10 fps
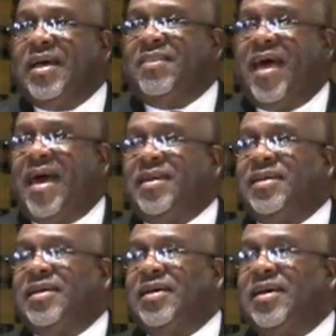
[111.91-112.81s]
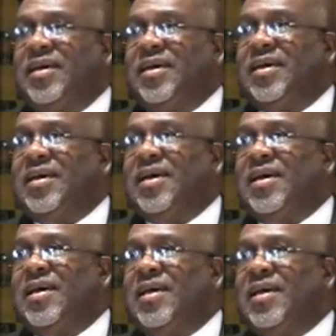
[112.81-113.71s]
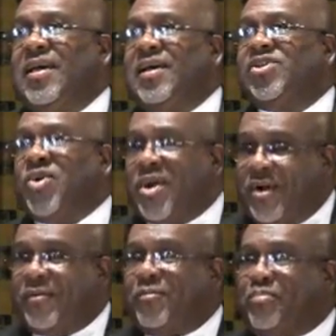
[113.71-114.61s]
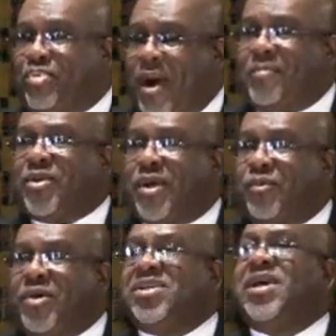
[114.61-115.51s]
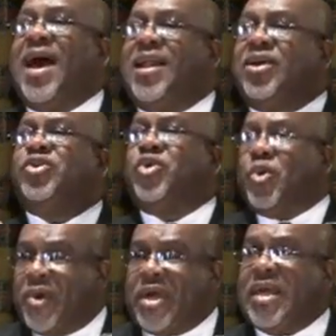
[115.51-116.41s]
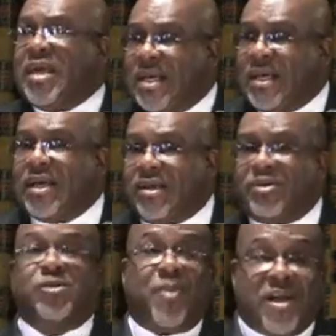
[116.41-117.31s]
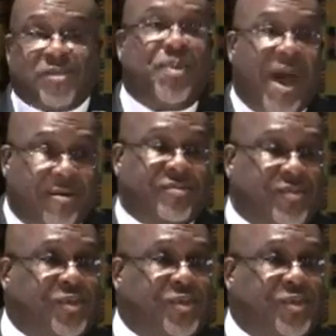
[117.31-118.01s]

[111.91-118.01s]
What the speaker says: that it's going to prompt retaliatory response patterns.